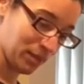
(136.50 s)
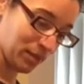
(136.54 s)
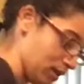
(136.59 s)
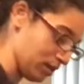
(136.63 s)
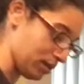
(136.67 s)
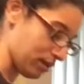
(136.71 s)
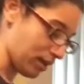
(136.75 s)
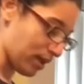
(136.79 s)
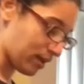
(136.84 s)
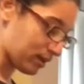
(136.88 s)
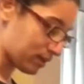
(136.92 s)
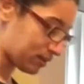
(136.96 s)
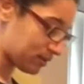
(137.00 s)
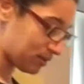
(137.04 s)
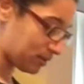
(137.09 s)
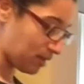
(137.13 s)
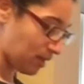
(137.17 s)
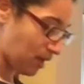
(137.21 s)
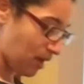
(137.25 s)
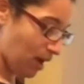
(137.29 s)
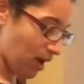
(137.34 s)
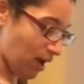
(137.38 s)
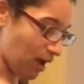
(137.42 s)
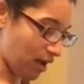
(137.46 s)
Next,
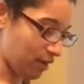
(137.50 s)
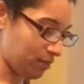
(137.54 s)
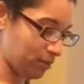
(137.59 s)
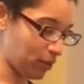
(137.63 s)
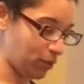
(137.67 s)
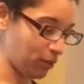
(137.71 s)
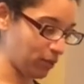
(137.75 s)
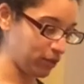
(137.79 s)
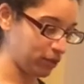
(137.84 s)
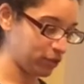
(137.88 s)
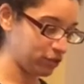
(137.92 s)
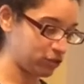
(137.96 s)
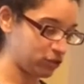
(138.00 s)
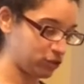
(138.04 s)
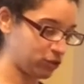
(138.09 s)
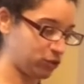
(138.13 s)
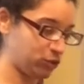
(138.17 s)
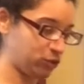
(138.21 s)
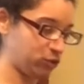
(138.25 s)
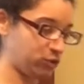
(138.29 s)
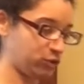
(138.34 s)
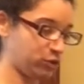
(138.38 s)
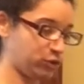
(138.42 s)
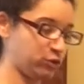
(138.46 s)
I'm going
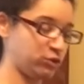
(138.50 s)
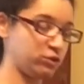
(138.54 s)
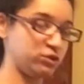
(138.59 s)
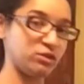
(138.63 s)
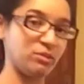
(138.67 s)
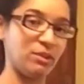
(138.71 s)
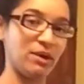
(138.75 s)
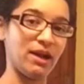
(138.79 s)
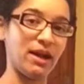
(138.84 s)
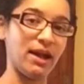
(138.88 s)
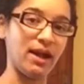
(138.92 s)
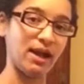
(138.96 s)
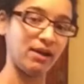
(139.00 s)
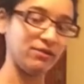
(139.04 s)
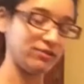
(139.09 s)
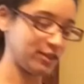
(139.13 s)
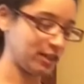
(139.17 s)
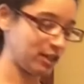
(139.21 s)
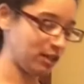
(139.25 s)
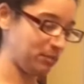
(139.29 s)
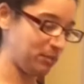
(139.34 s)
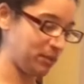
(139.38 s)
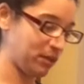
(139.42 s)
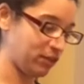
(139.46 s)
to use about a half
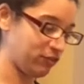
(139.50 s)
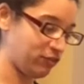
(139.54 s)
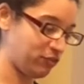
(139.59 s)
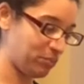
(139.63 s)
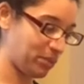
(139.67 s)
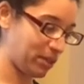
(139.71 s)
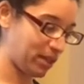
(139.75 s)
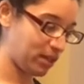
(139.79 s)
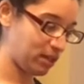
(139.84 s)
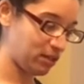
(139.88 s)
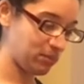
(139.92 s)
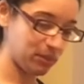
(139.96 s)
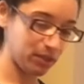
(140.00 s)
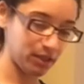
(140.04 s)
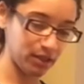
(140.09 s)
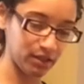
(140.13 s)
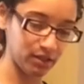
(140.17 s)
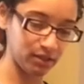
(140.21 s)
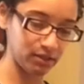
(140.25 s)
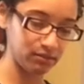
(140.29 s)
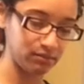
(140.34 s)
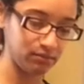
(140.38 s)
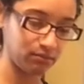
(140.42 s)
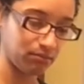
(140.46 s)
cup of peanut
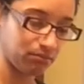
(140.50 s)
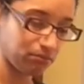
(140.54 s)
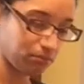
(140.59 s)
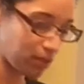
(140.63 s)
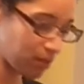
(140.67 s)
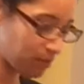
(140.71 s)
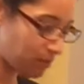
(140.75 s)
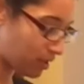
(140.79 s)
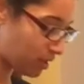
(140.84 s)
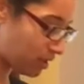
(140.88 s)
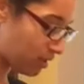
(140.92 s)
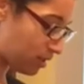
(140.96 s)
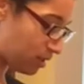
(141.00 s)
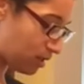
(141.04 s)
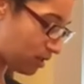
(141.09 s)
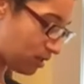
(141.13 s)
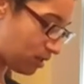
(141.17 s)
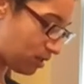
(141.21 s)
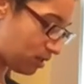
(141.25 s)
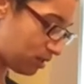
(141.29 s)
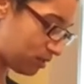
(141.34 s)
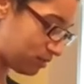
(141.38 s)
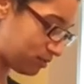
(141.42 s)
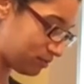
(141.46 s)
butter. I'm
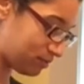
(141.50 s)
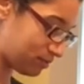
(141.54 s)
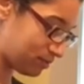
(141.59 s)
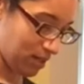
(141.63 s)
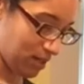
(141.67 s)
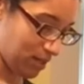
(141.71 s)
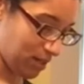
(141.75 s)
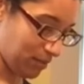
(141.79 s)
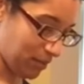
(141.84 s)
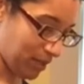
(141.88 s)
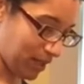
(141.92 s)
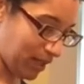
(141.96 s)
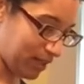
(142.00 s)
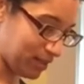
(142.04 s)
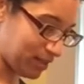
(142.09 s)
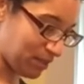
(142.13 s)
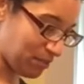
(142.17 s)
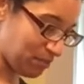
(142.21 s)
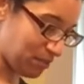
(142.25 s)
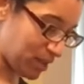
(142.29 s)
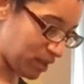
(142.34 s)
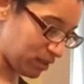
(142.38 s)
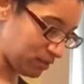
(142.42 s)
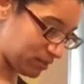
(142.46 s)
gonna end
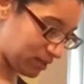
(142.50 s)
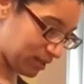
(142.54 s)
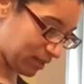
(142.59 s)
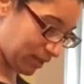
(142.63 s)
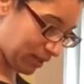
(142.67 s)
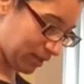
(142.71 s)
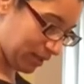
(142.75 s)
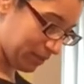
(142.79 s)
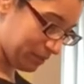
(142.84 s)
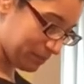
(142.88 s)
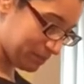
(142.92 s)
up melting it.